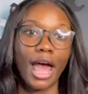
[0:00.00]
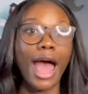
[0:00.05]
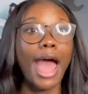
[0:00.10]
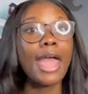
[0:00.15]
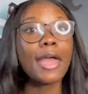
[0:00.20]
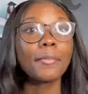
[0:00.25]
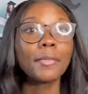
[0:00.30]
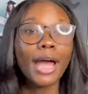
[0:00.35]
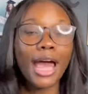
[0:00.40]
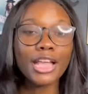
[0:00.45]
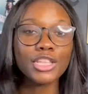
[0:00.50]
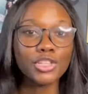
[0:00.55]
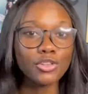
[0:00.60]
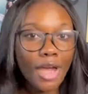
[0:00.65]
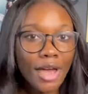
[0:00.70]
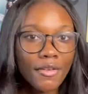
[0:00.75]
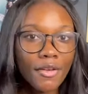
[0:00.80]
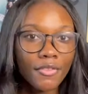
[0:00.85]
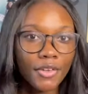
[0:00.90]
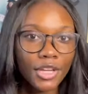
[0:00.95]
I do
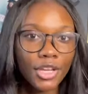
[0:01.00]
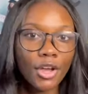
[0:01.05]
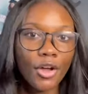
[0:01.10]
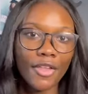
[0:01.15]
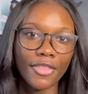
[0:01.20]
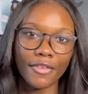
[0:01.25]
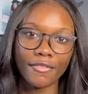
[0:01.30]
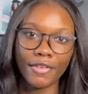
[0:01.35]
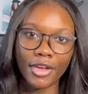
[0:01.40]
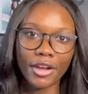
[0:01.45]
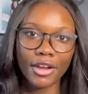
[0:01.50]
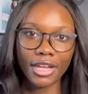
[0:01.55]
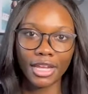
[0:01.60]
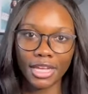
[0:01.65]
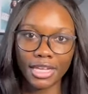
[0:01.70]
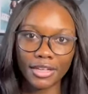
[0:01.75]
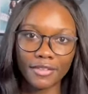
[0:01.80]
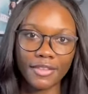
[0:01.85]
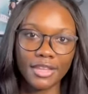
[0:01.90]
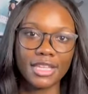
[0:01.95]
have a video at the very
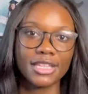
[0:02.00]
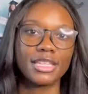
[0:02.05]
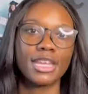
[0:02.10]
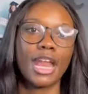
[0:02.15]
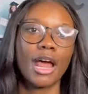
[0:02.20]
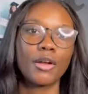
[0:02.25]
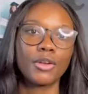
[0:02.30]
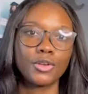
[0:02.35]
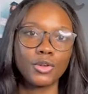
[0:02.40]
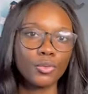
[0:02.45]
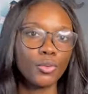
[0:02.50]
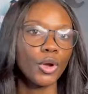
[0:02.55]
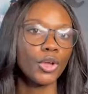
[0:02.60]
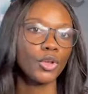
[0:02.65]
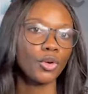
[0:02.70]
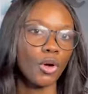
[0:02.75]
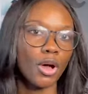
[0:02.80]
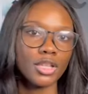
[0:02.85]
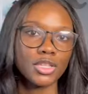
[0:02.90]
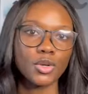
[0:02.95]
end of this that I do want
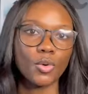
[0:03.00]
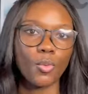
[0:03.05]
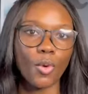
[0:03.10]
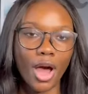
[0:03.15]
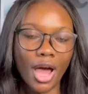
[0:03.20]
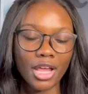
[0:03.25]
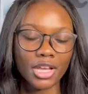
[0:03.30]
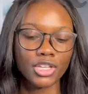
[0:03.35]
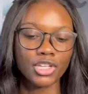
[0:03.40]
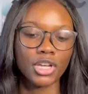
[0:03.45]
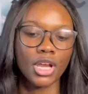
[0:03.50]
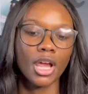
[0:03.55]
you all to watch,